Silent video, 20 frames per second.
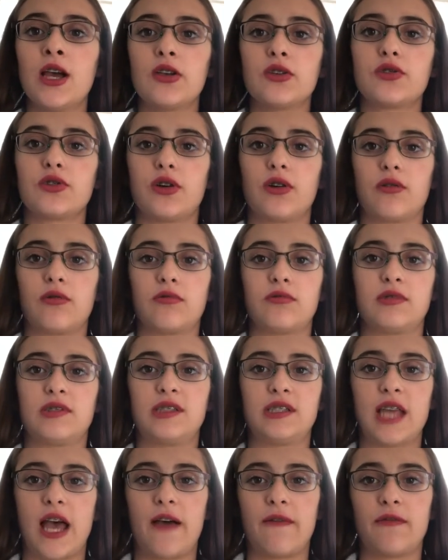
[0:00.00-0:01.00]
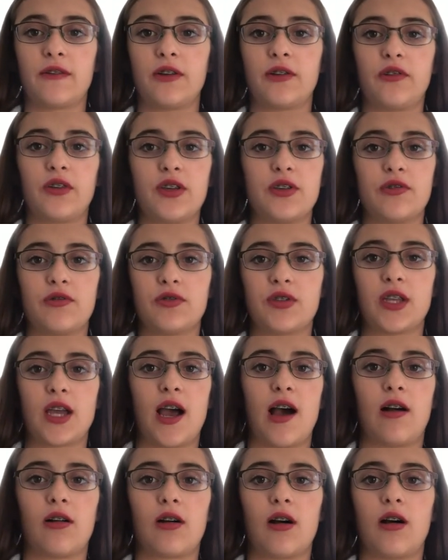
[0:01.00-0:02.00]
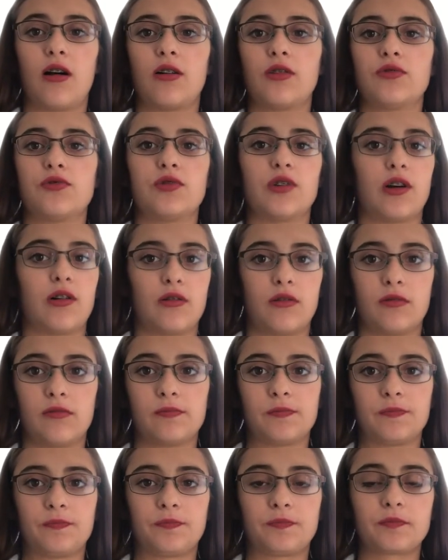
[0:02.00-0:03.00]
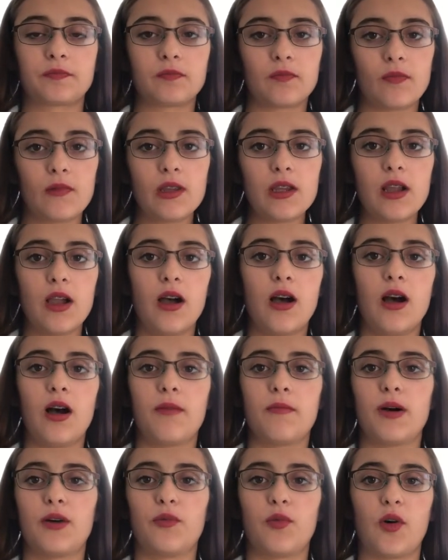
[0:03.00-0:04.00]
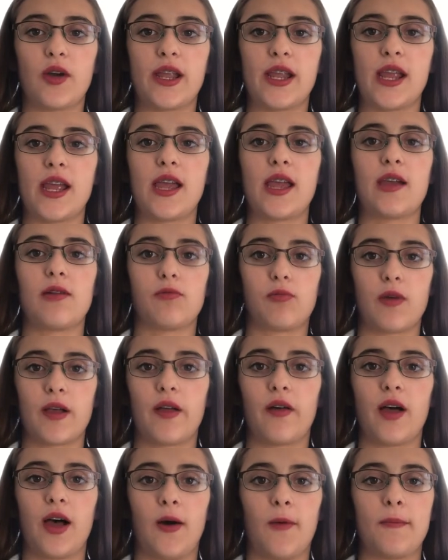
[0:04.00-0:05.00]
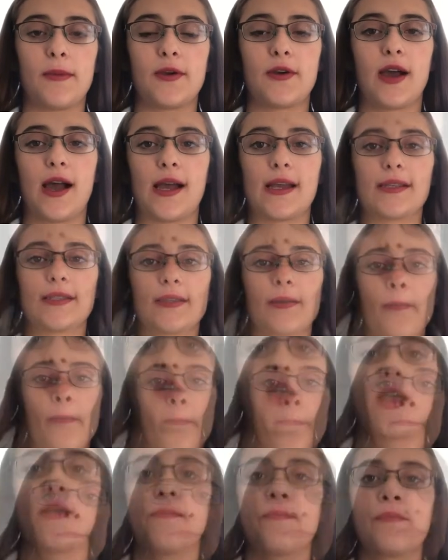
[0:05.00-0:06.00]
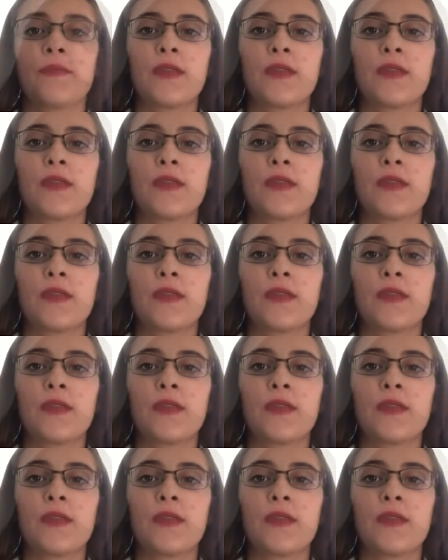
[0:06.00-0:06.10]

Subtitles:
So definitely use the alcohol. Don't avoid it. It will help you guys. Okay.